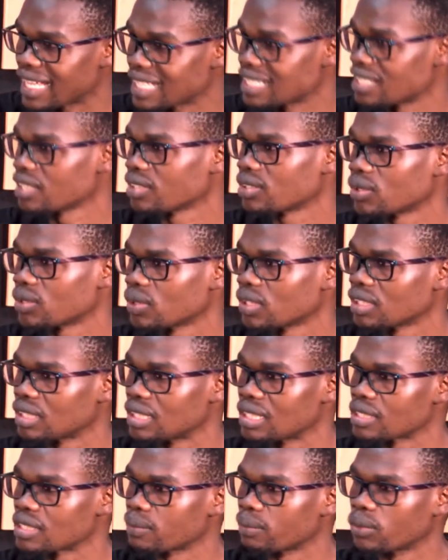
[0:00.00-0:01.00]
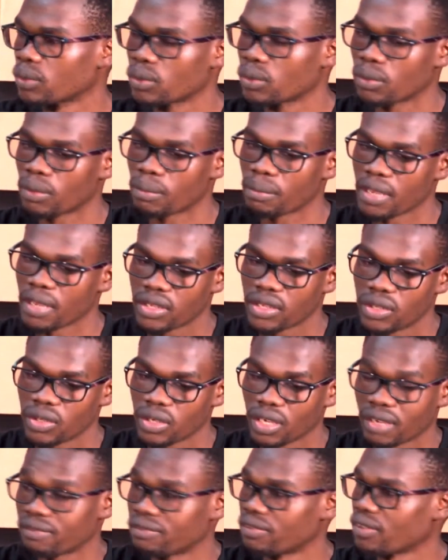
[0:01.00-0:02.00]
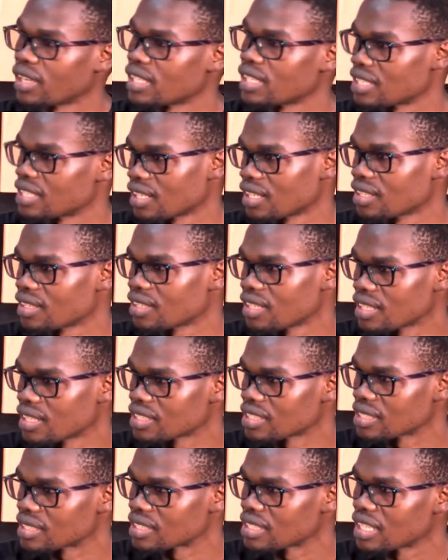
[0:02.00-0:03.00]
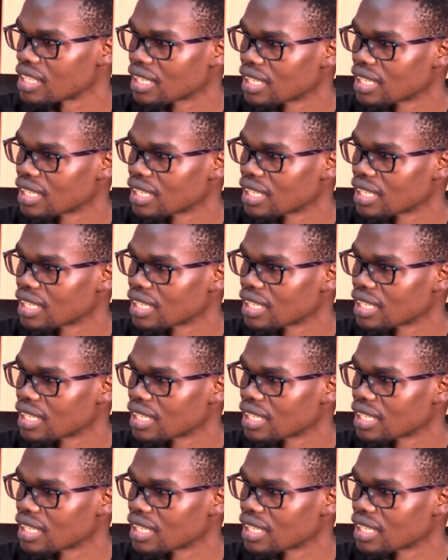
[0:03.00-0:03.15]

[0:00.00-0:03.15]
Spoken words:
getting to read this book will make you avoid certain things